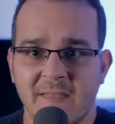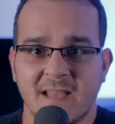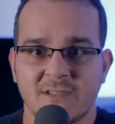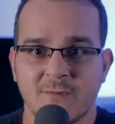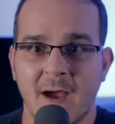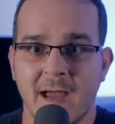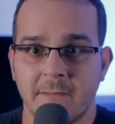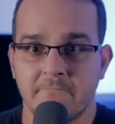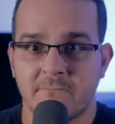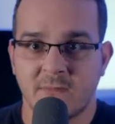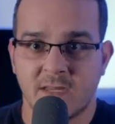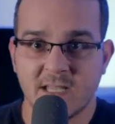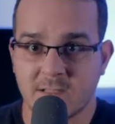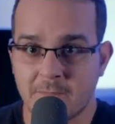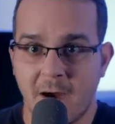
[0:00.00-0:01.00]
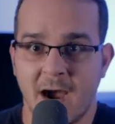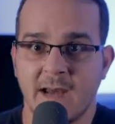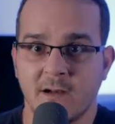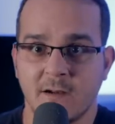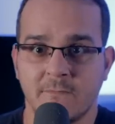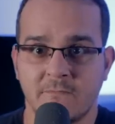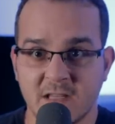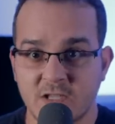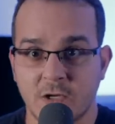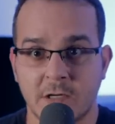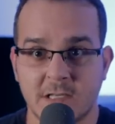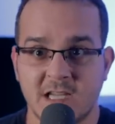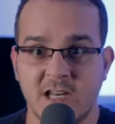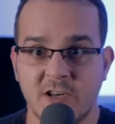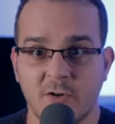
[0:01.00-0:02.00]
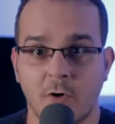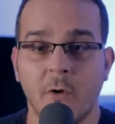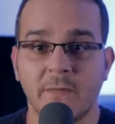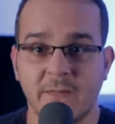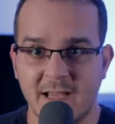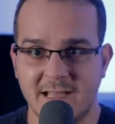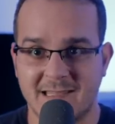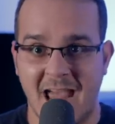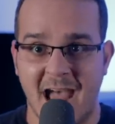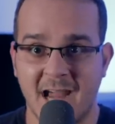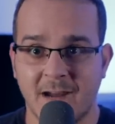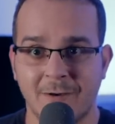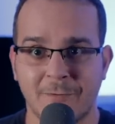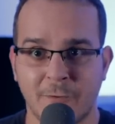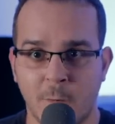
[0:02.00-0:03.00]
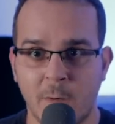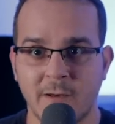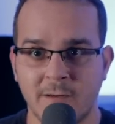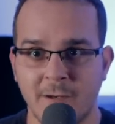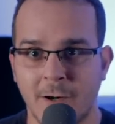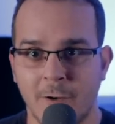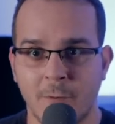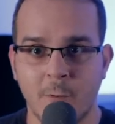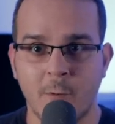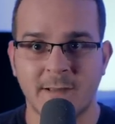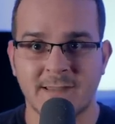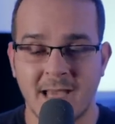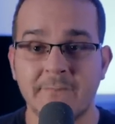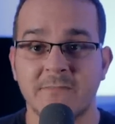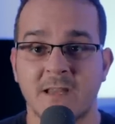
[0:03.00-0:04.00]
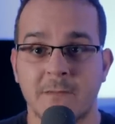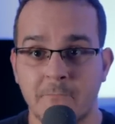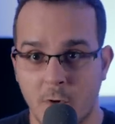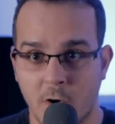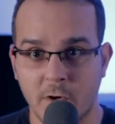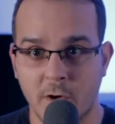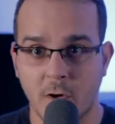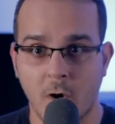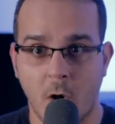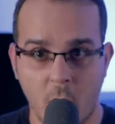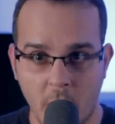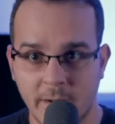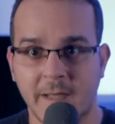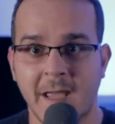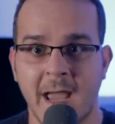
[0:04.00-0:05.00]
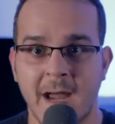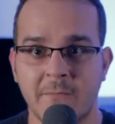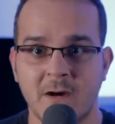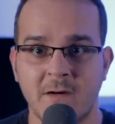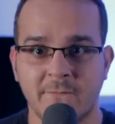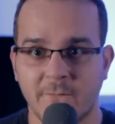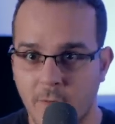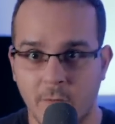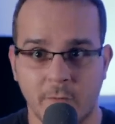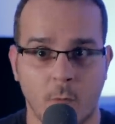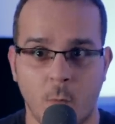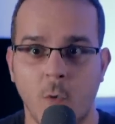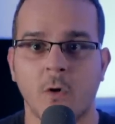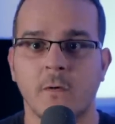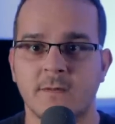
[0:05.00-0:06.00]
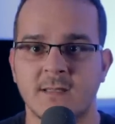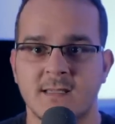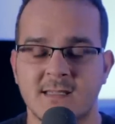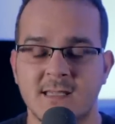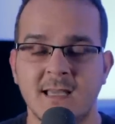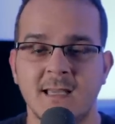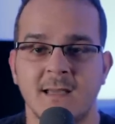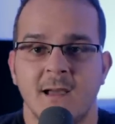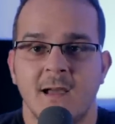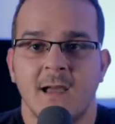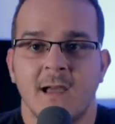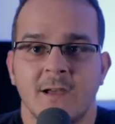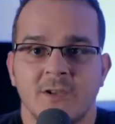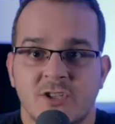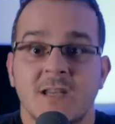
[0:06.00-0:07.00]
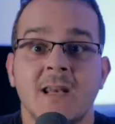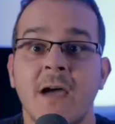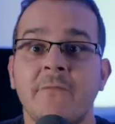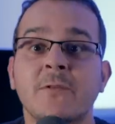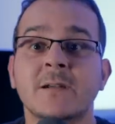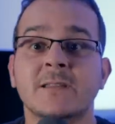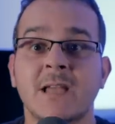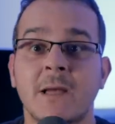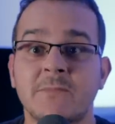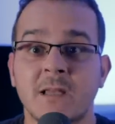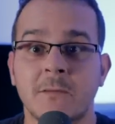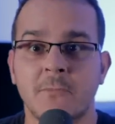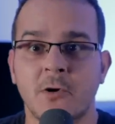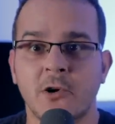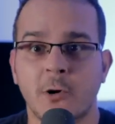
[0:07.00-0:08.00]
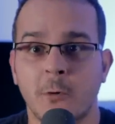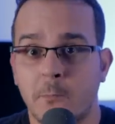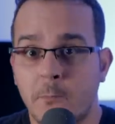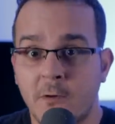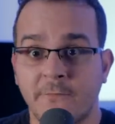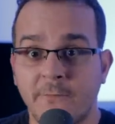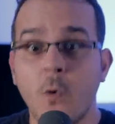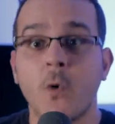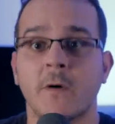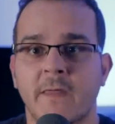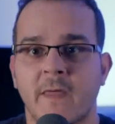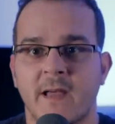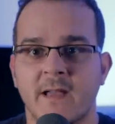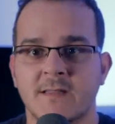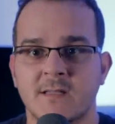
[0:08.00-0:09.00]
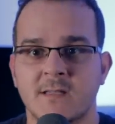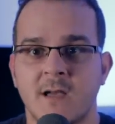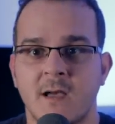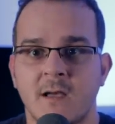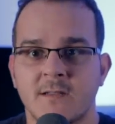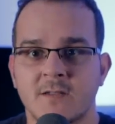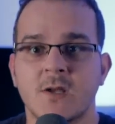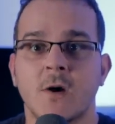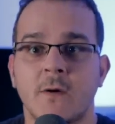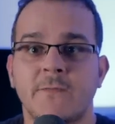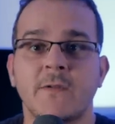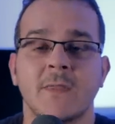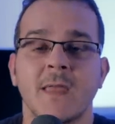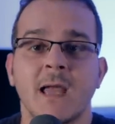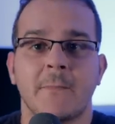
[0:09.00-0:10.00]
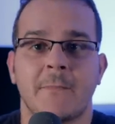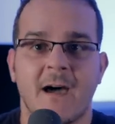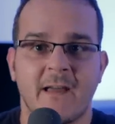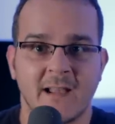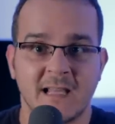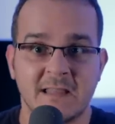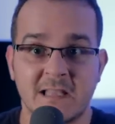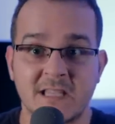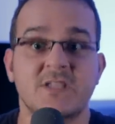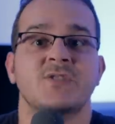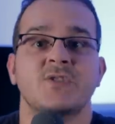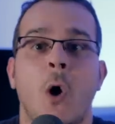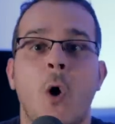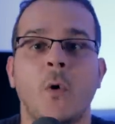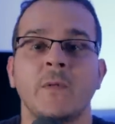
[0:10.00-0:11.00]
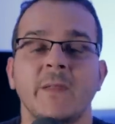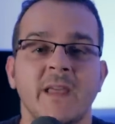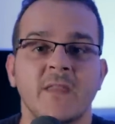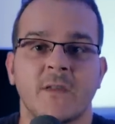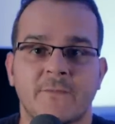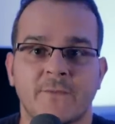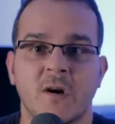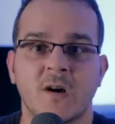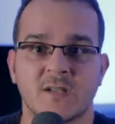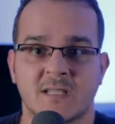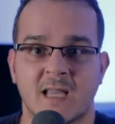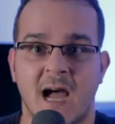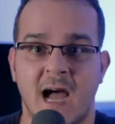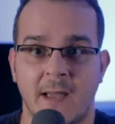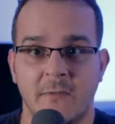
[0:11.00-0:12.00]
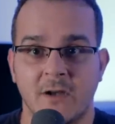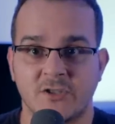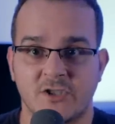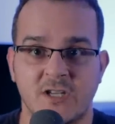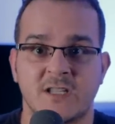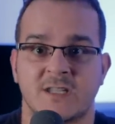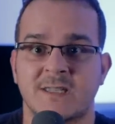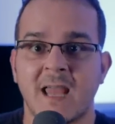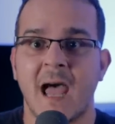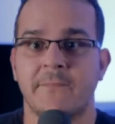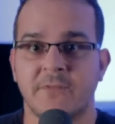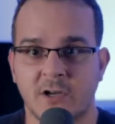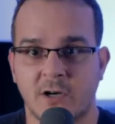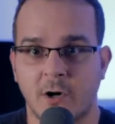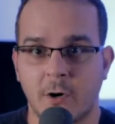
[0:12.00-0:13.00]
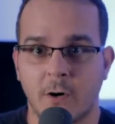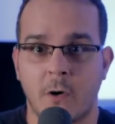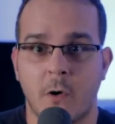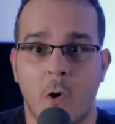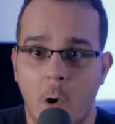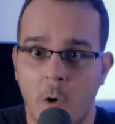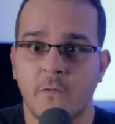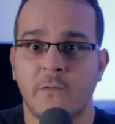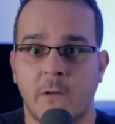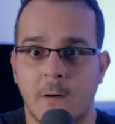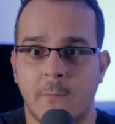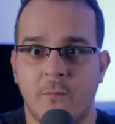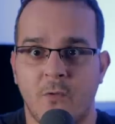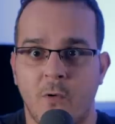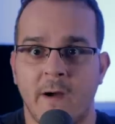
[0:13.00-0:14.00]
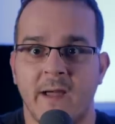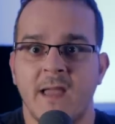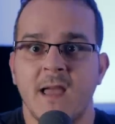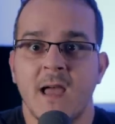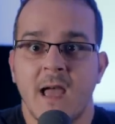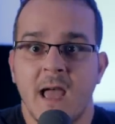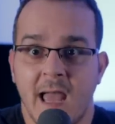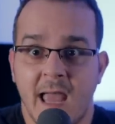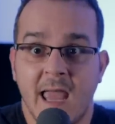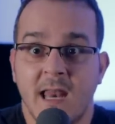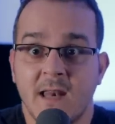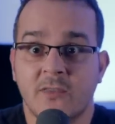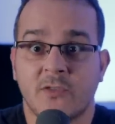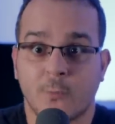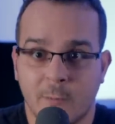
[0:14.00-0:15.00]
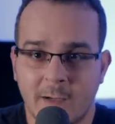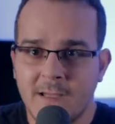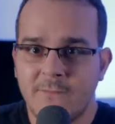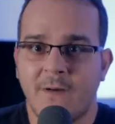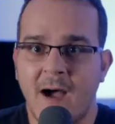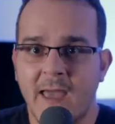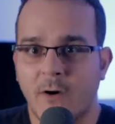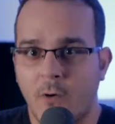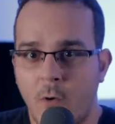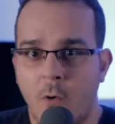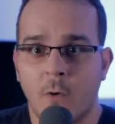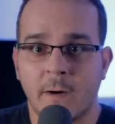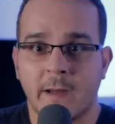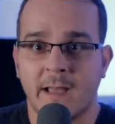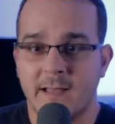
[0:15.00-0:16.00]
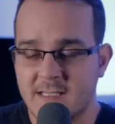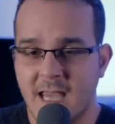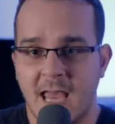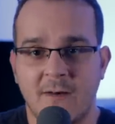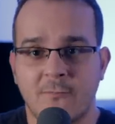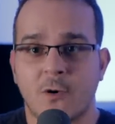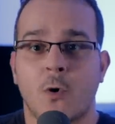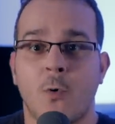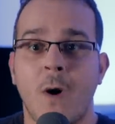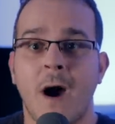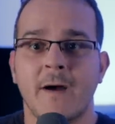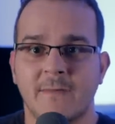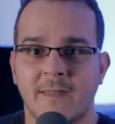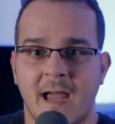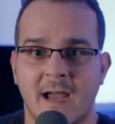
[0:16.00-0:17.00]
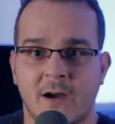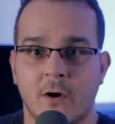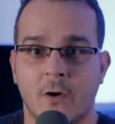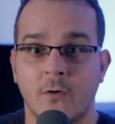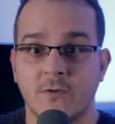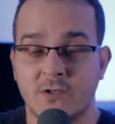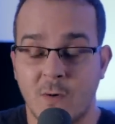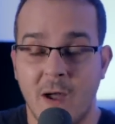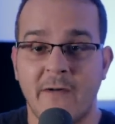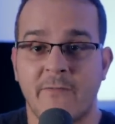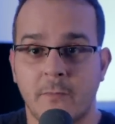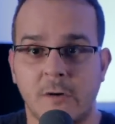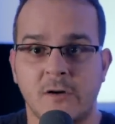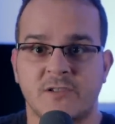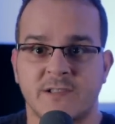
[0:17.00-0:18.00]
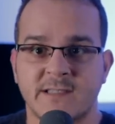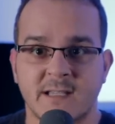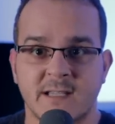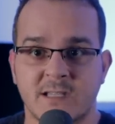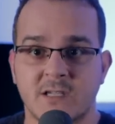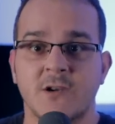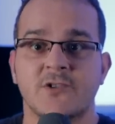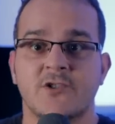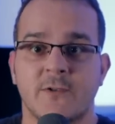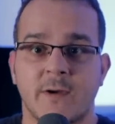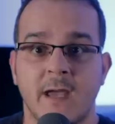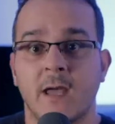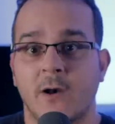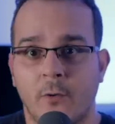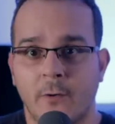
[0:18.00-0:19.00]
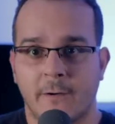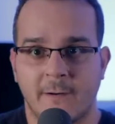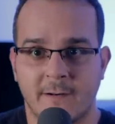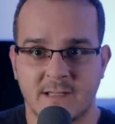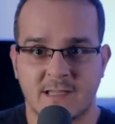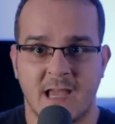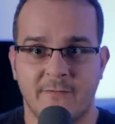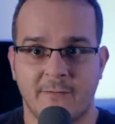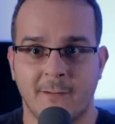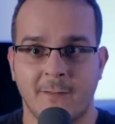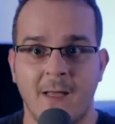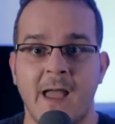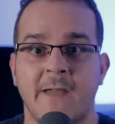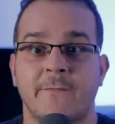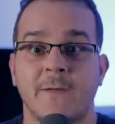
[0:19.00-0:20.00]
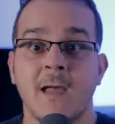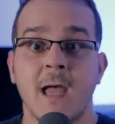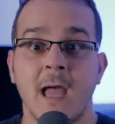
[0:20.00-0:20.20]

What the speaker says: that's right. This minor, this 13-year-old, the attacker, the one, you know, who attempted murder on camera for the world to see, she never attempted murder before this. So if you think about it, this is only the first time she stabbed a girl over a boy in three vital organs and required that girl to have emergency surgery in order to save her life.